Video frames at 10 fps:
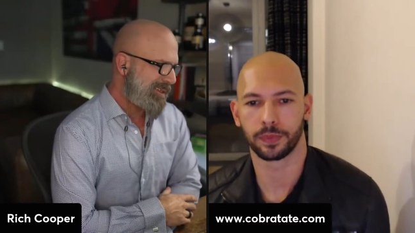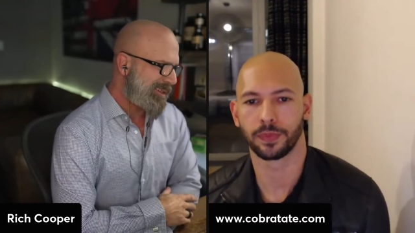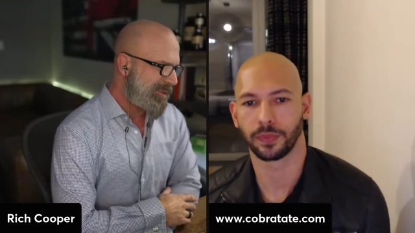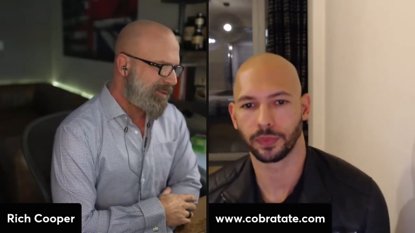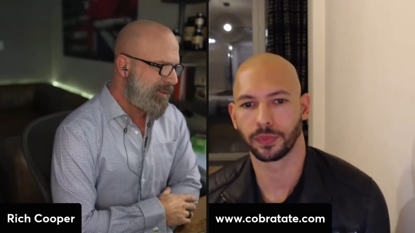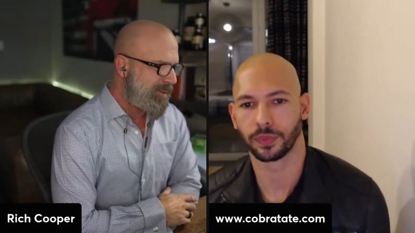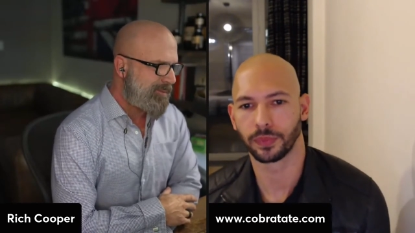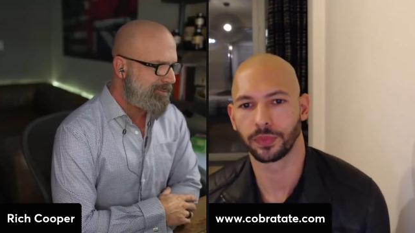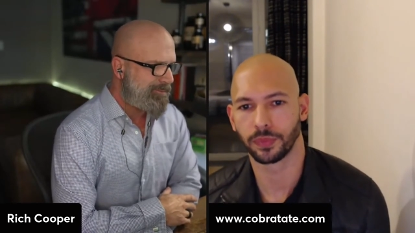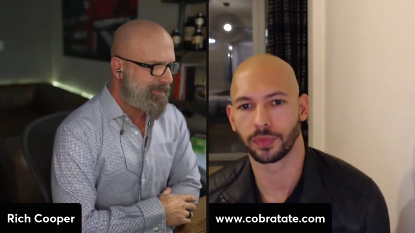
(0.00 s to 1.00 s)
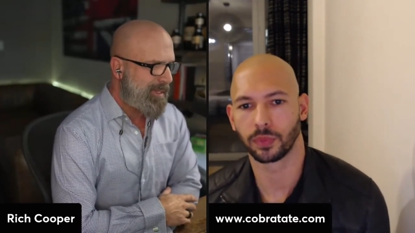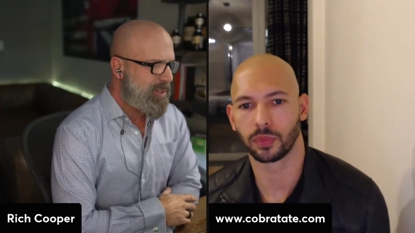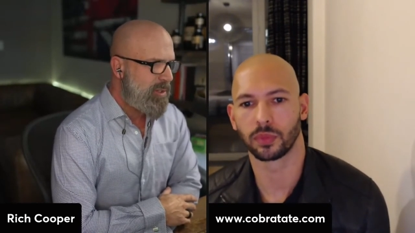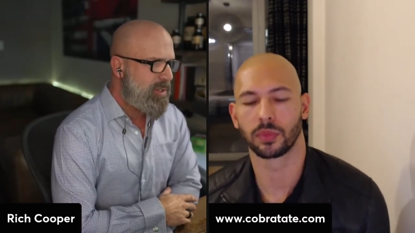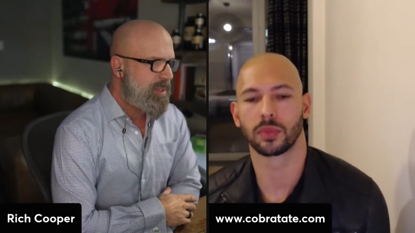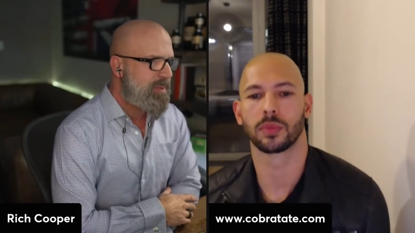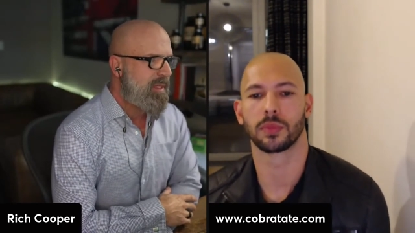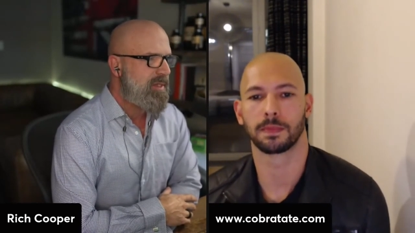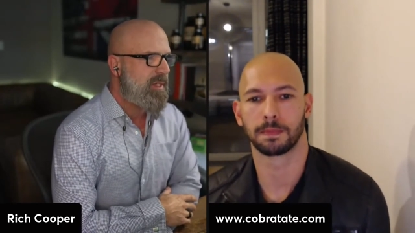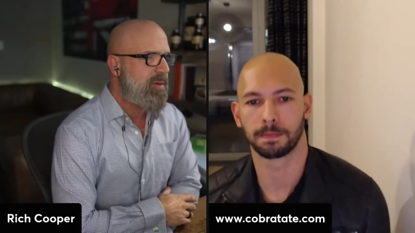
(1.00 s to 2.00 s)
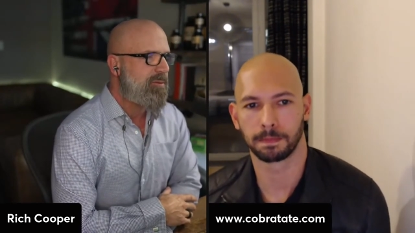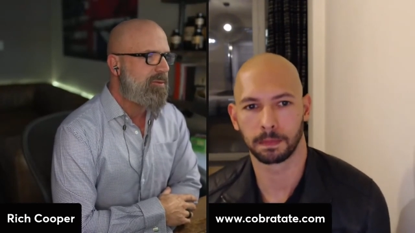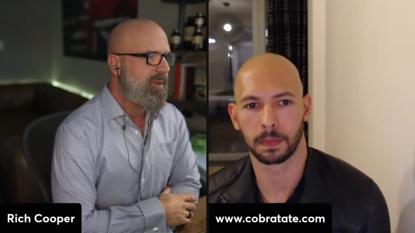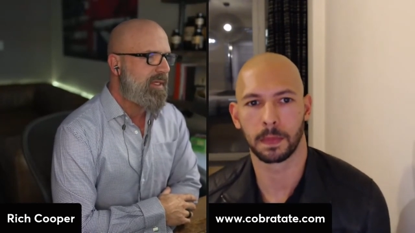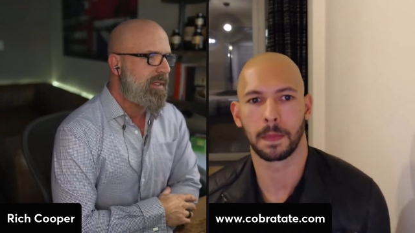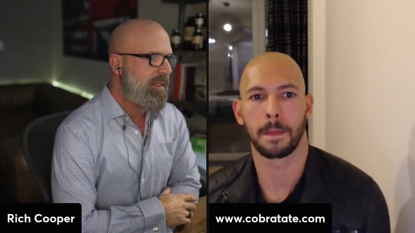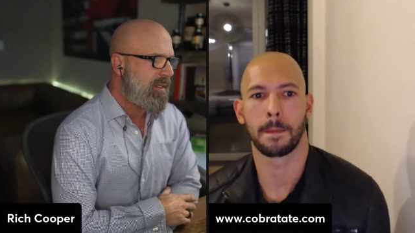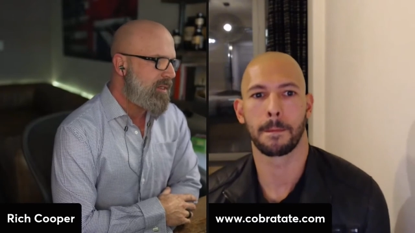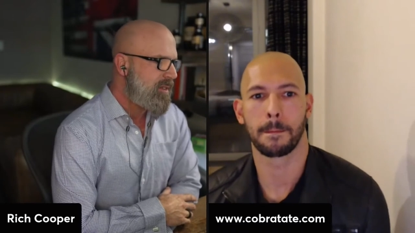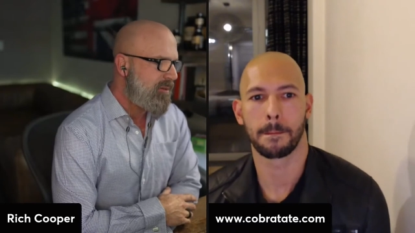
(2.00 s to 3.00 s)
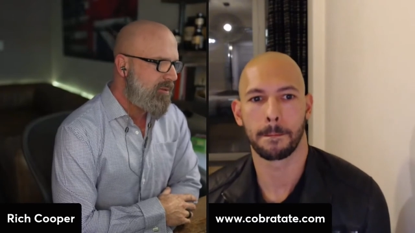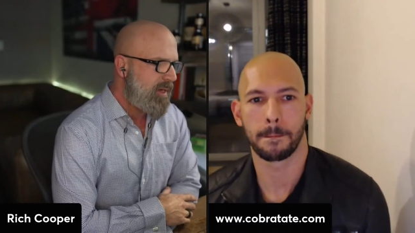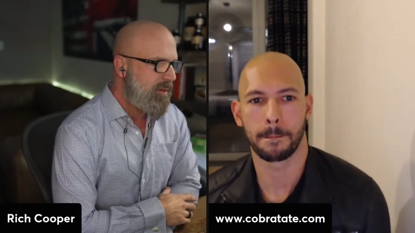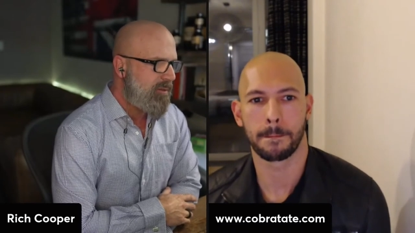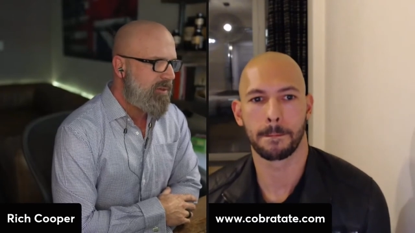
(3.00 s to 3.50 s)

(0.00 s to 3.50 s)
Speaker 1: It's it's it's usually just because they don't fit in it. And it's like fine,